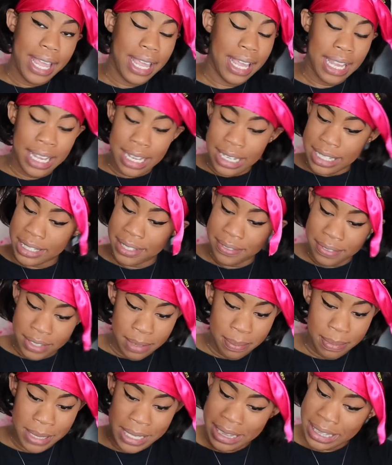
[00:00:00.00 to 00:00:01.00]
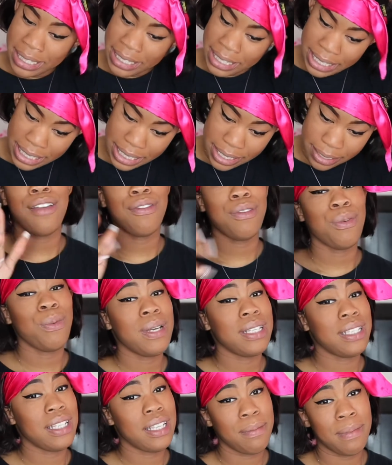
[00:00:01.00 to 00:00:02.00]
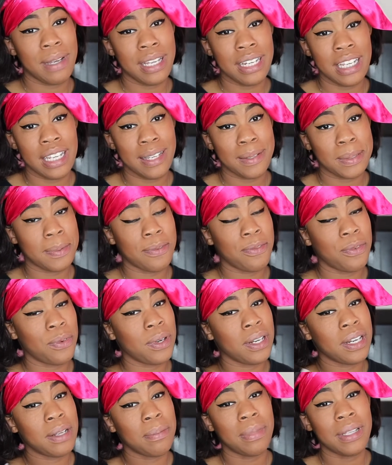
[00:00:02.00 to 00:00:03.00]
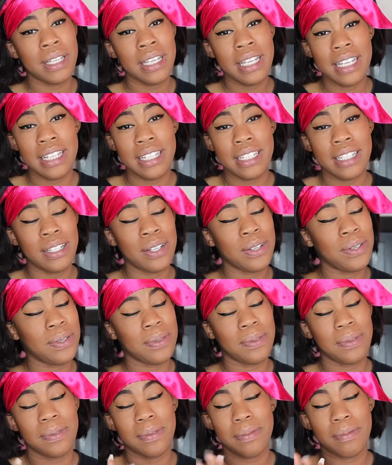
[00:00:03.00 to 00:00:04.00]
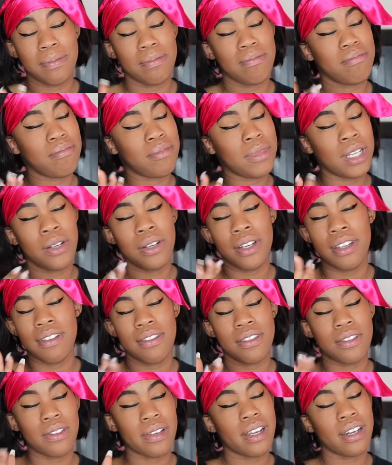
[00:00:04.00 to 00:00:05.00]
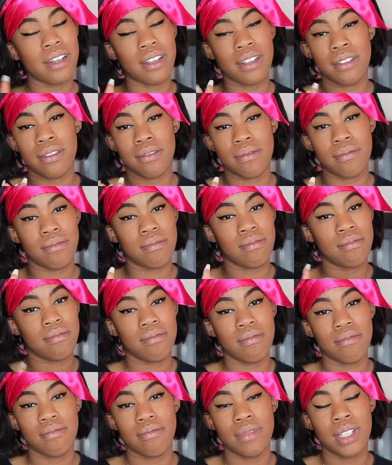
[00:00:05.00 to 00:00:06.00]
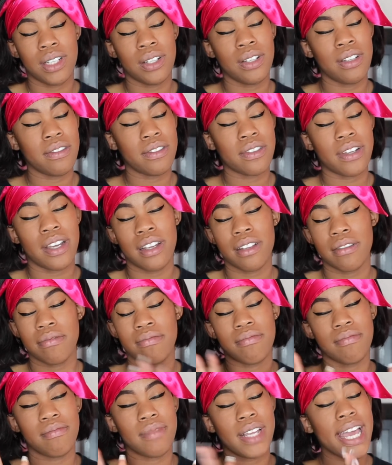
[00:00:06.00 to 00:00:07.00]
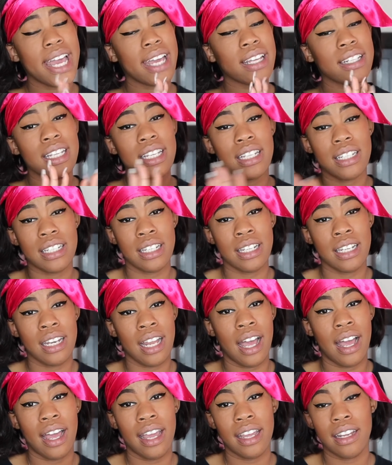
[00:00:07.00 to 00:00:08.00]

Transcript: And it's gonna be lit. If you wasn't in my DMs before, then please don't even try to come. Don't even try to. Access denied.